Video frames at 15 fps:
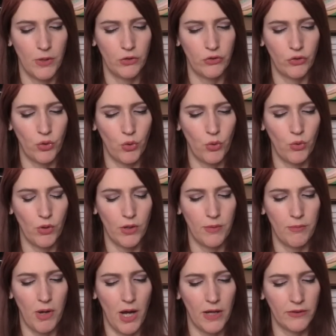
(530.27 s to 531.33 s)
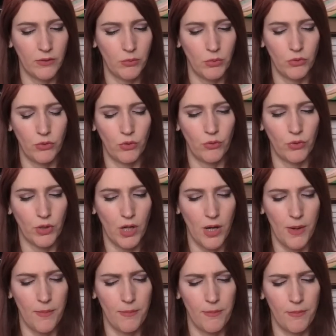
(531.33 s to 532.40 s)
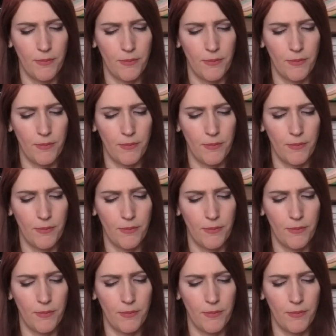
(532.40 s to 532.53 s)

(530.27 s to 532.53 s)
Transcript: so impossible to overcome?